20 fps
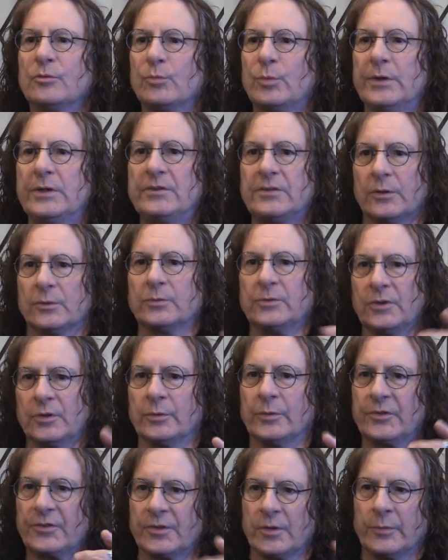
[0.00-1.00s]
we don't know
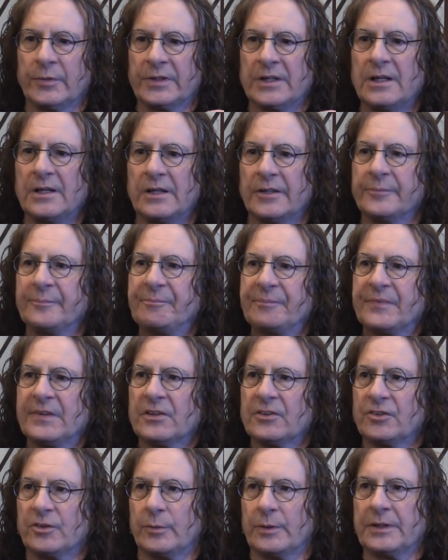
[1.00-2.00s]
what's going on.
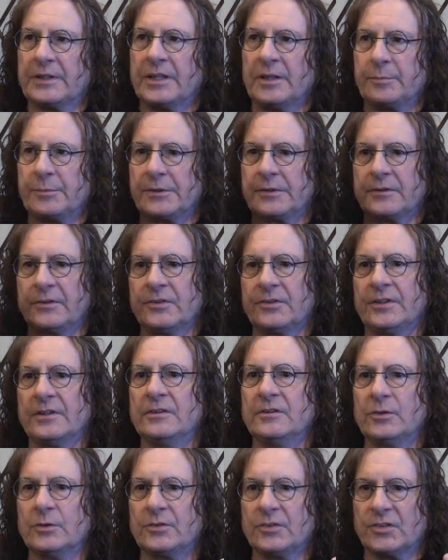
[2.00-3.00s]
So I kept
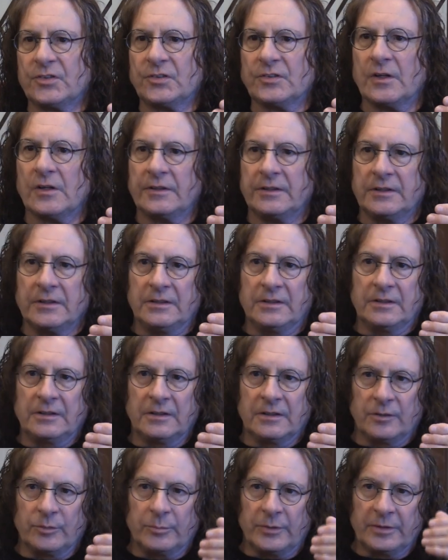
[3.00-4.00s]
continued to study,
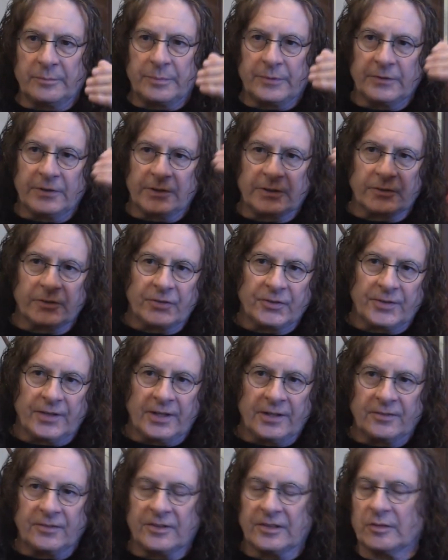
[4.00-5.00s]
you know, my political
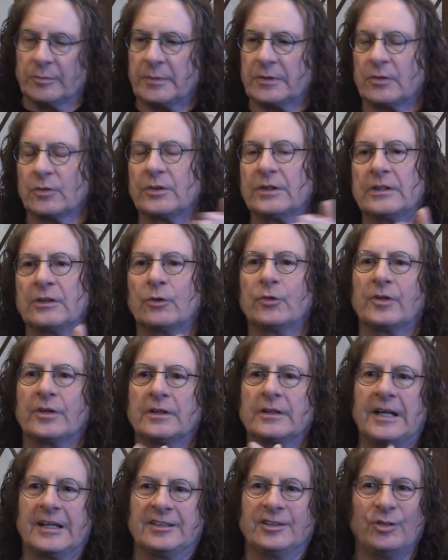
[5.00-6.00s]
science things, but those, those
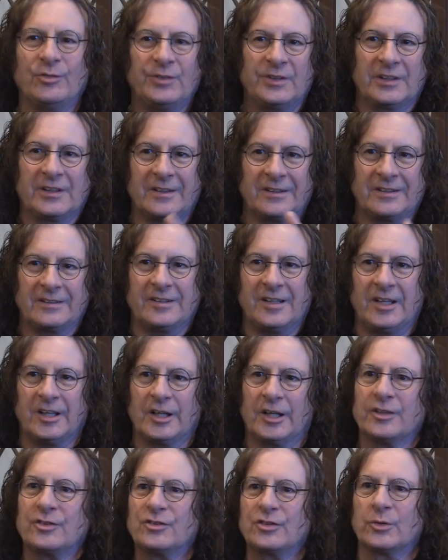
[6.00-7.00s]
electives you got to
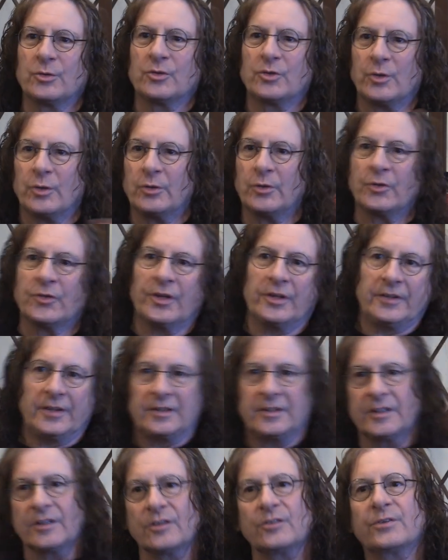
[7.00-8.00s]
take, I chose all those
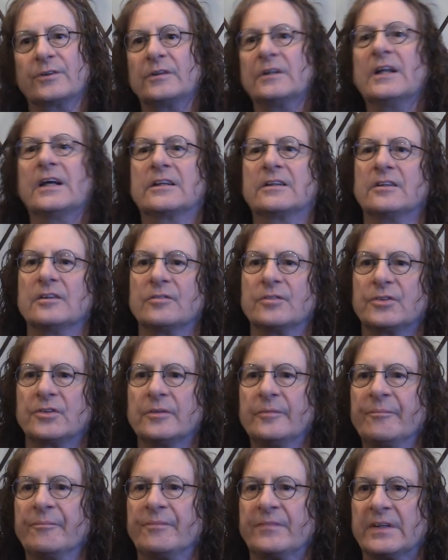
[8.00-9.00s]
other things for electives.
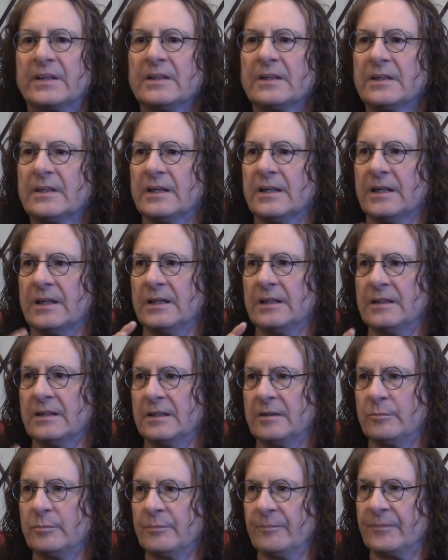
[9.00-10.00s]
Yeah. And
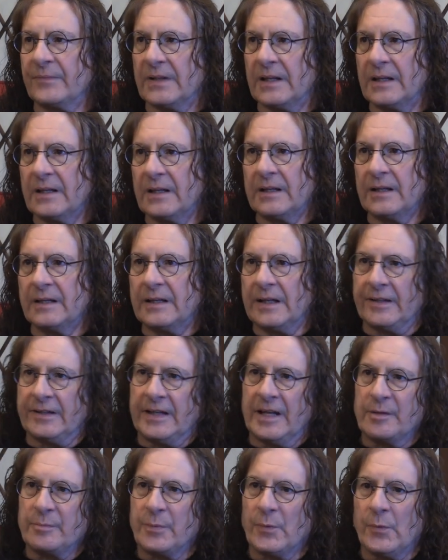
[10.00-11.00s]
um, at
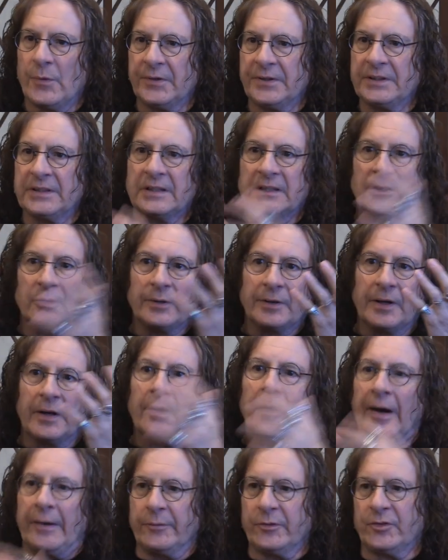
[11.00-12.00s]
that point, you know,
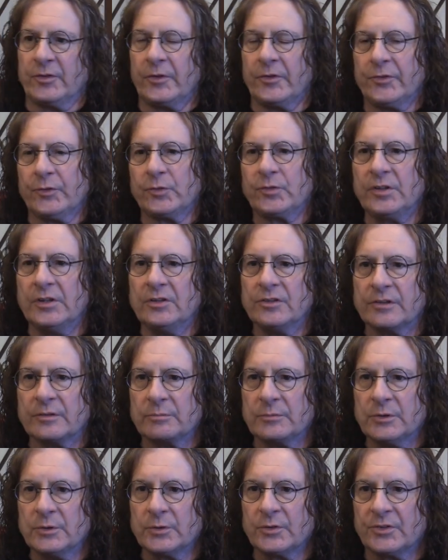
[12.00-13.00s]
I, I was also
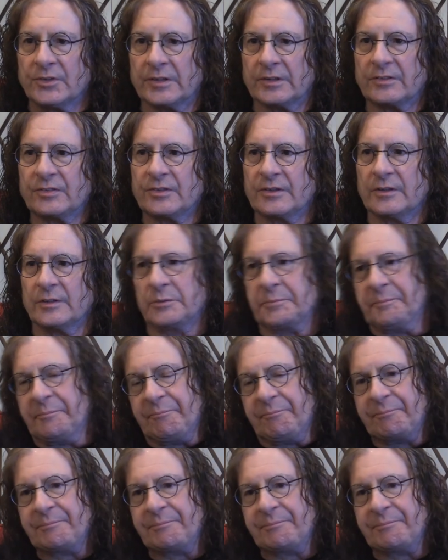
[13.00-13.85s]
teaching music, so.